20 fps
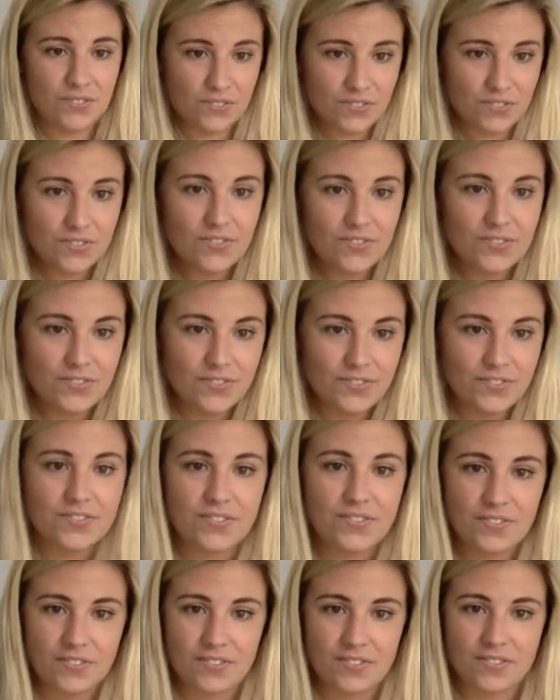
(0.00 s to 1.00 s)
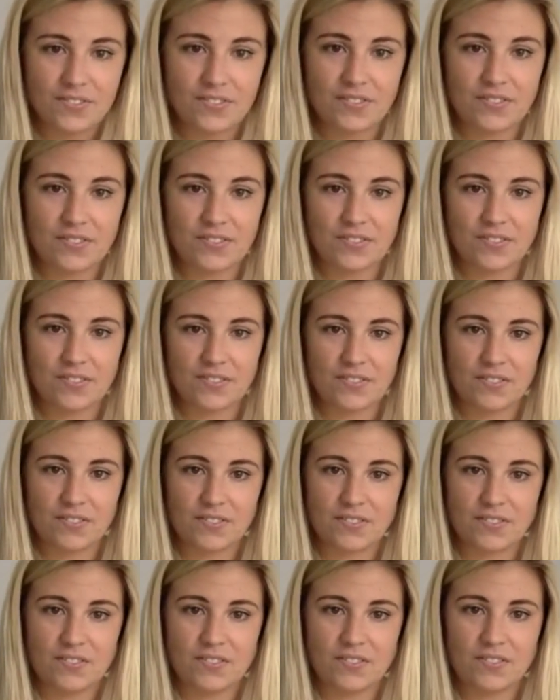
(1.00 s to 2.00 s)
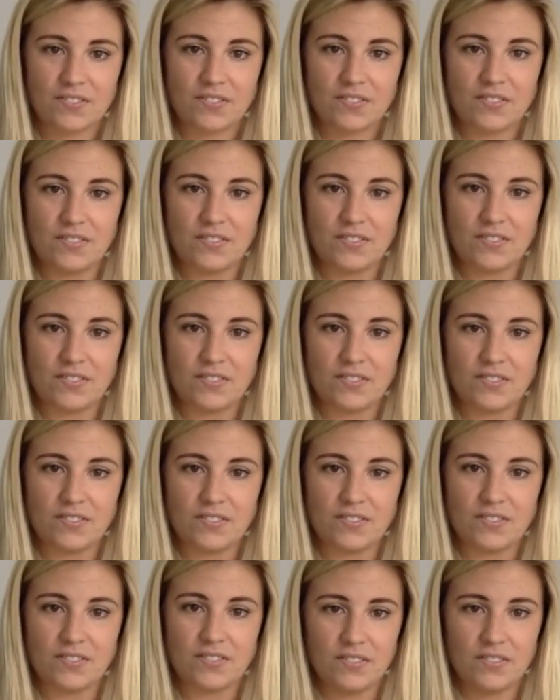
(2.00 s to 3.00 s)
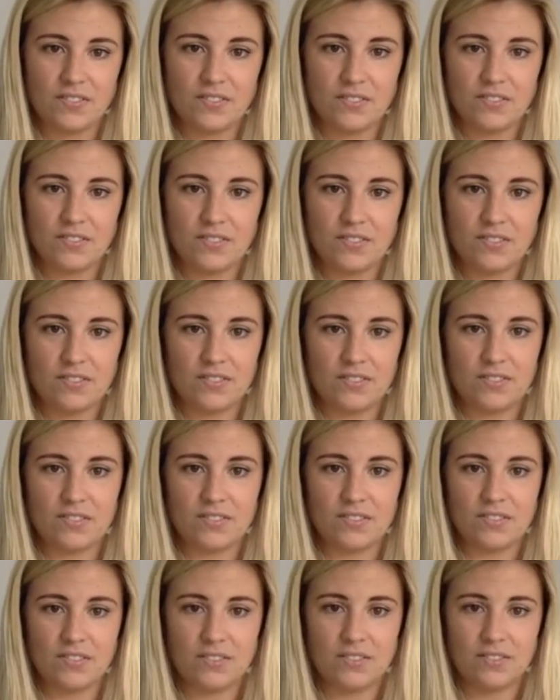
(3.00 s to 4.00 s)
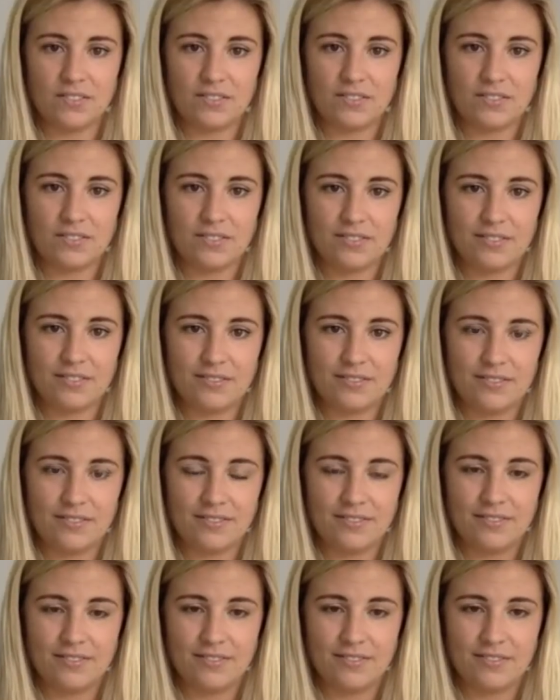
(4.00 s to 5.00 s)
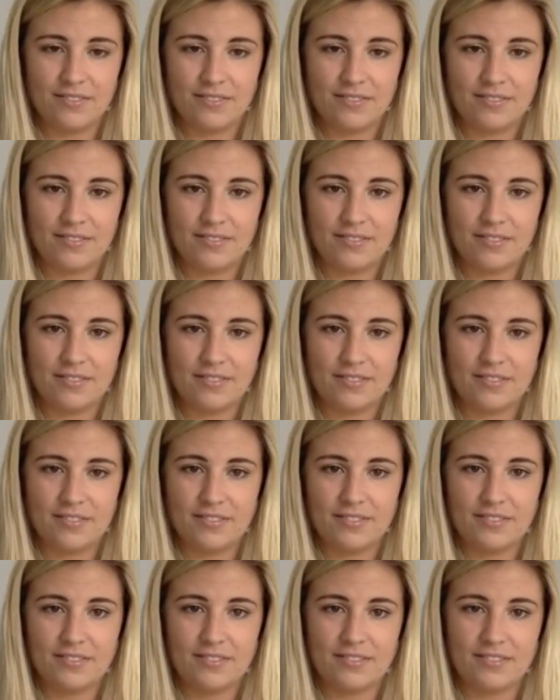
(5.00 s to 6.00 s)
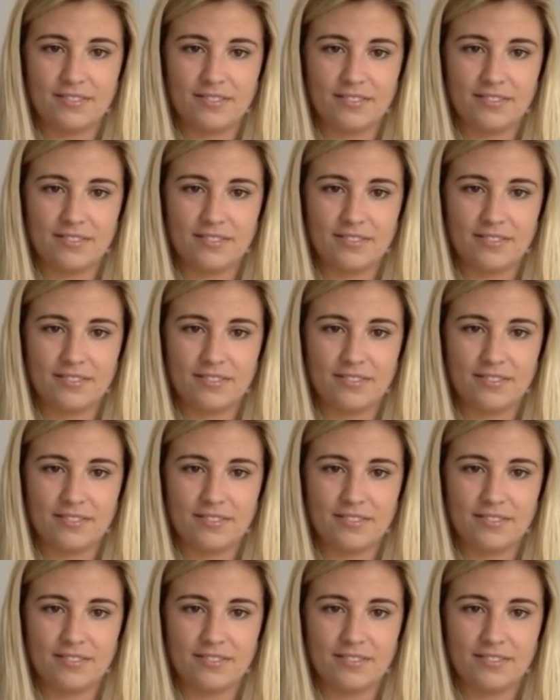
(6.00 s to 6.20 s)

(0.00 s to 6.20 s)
The person shown says nothing.